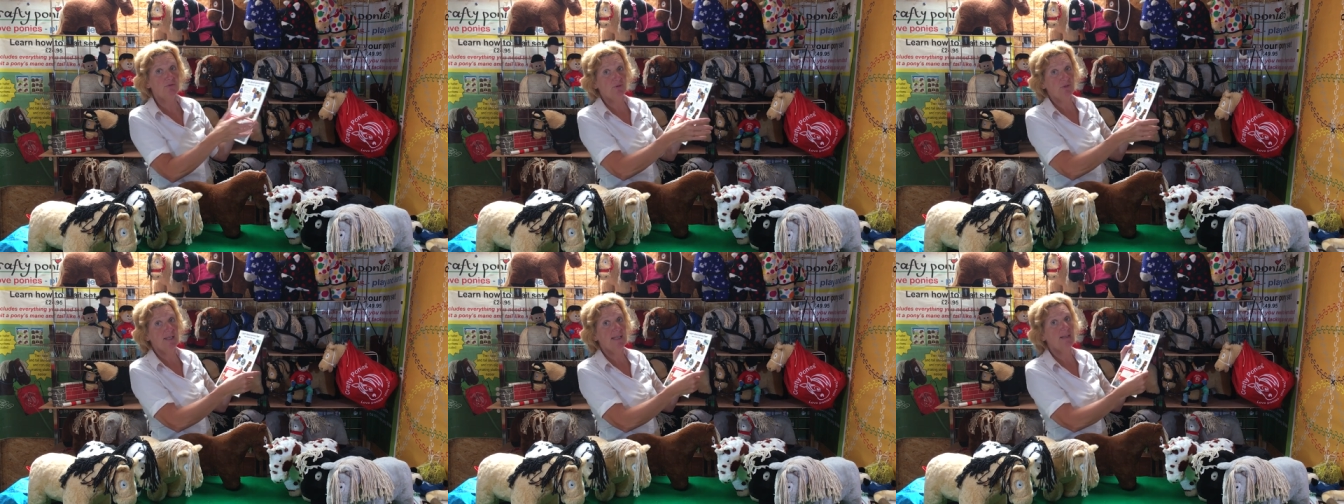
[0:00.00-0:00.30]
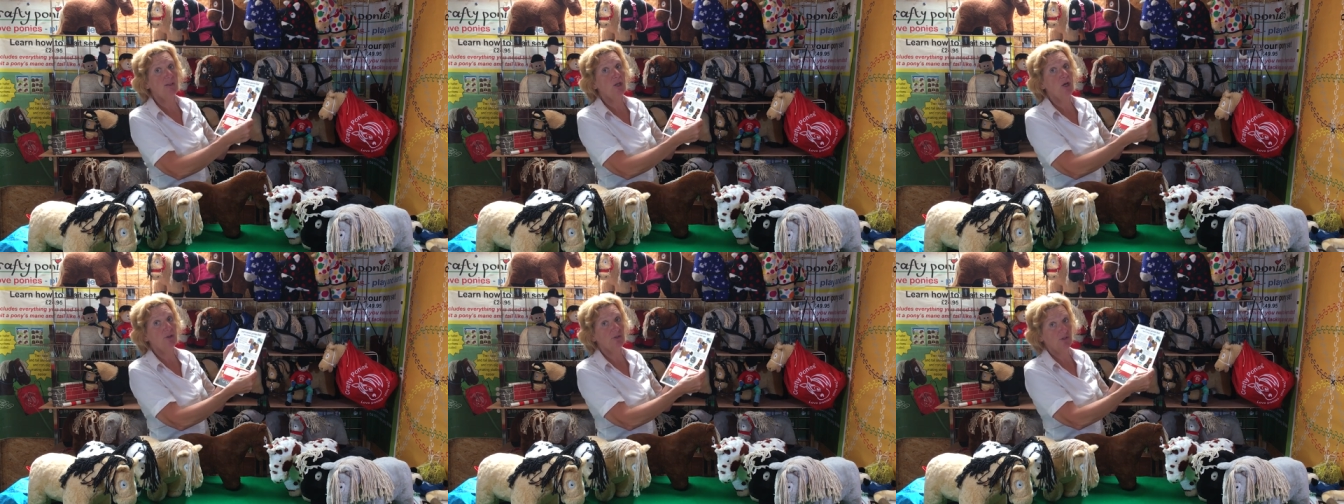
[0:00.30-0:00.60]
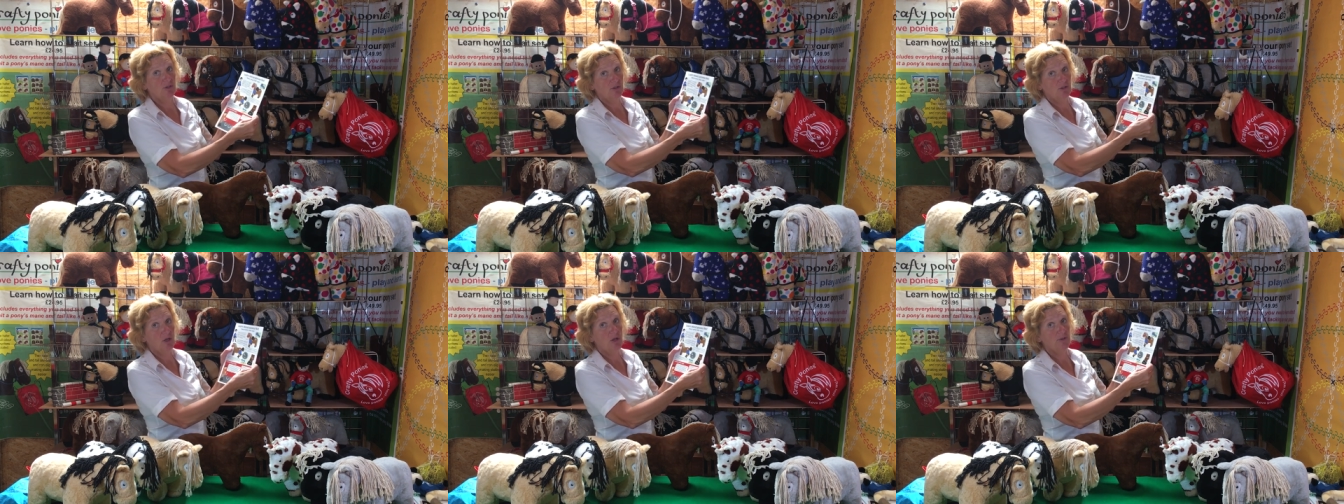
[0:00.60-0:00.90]
you've done it
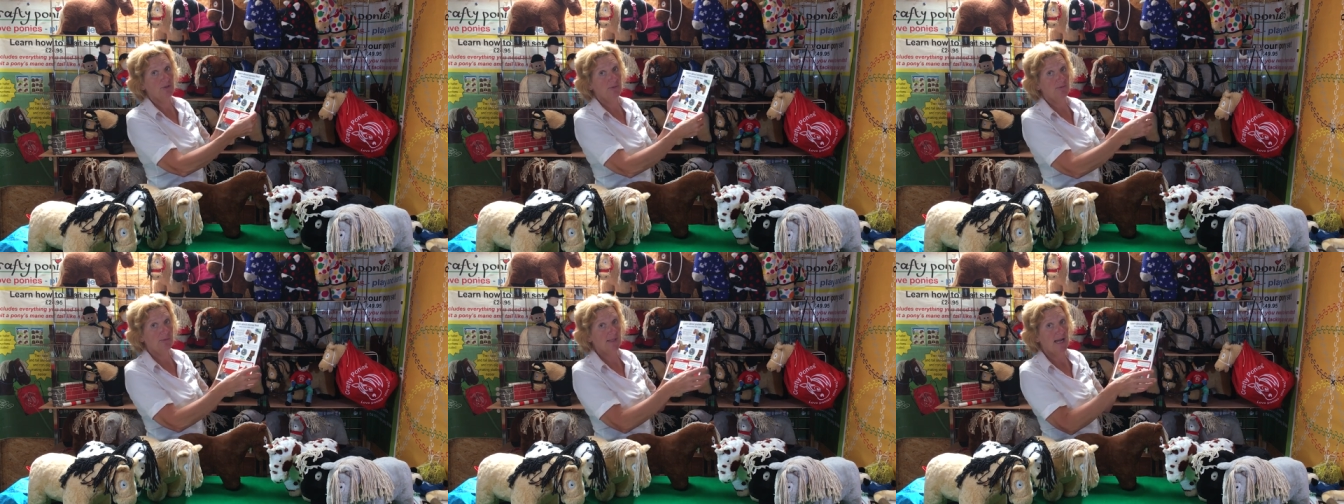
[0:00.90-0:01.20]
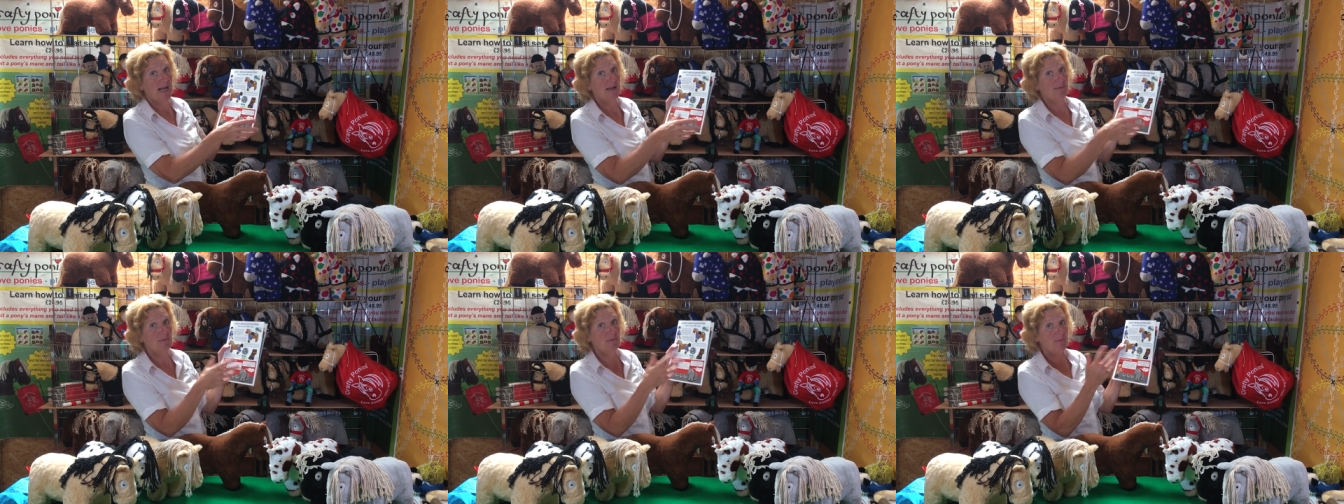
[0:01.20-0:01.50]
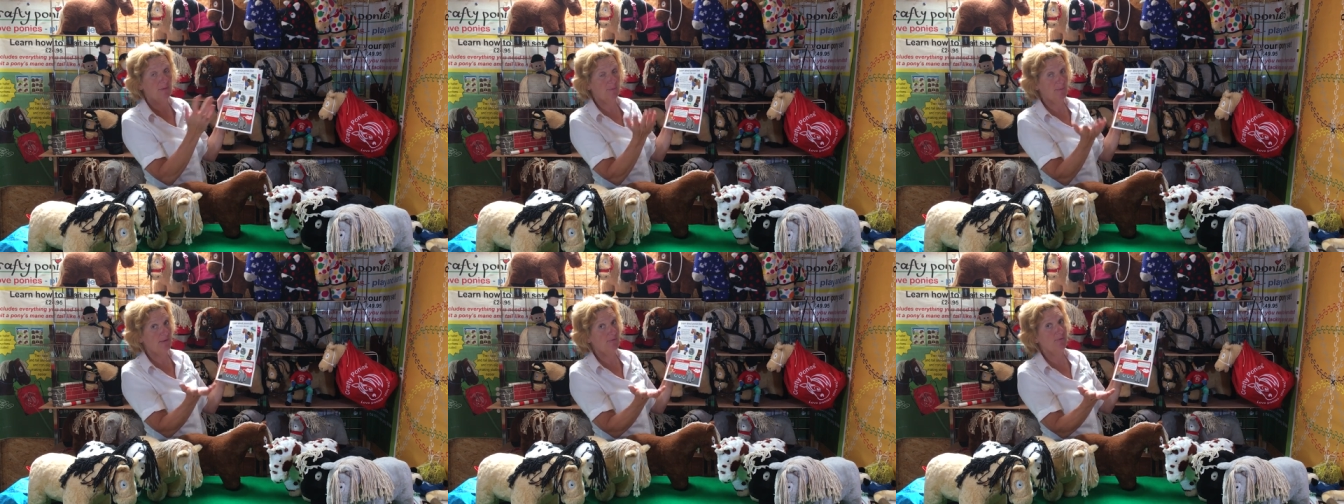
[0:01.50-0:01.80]
lots and lots of
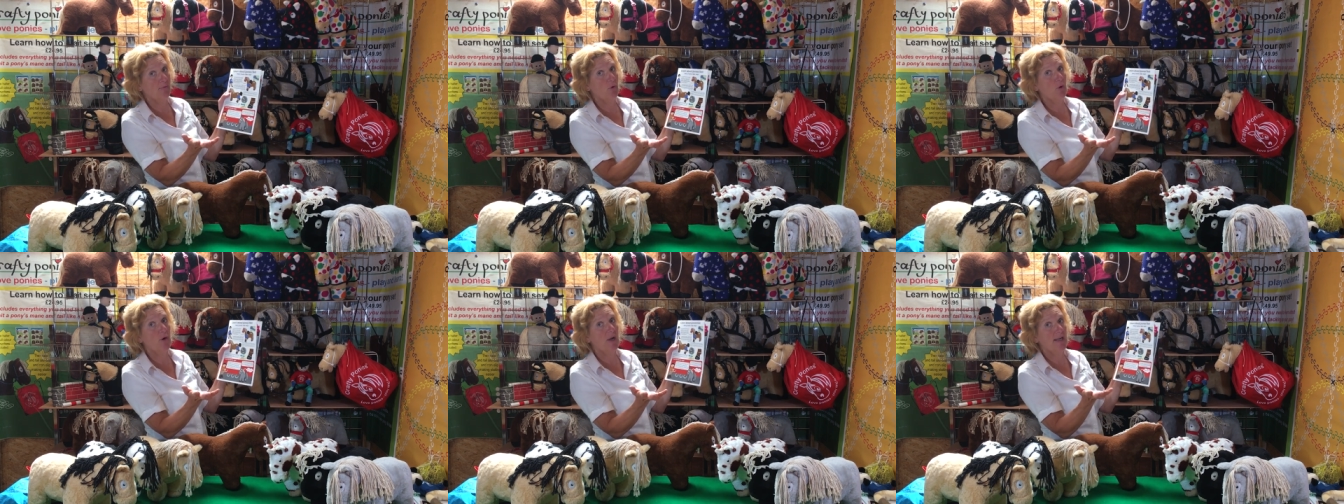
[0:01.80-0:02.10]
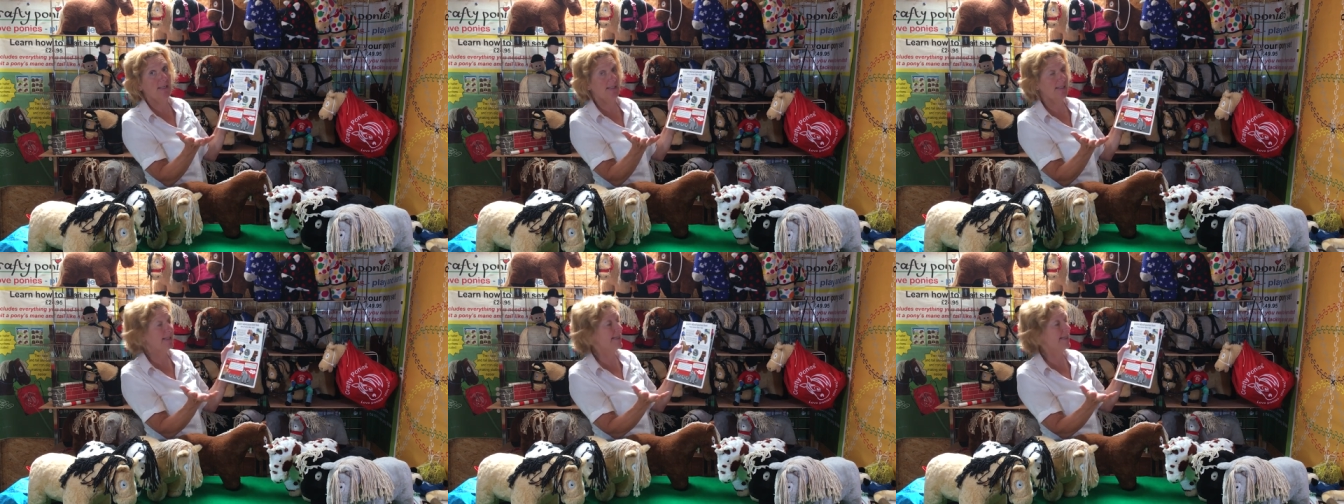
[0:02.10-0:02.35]
times before and